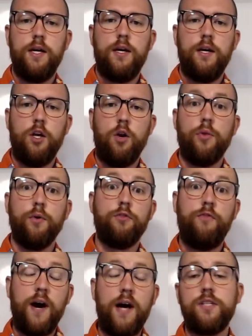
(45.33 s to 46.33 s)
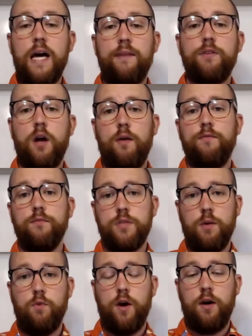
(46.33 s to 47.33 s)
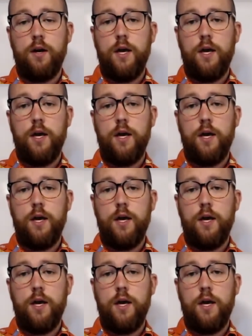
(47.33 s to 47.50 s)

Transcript: those files have to come from somewhere.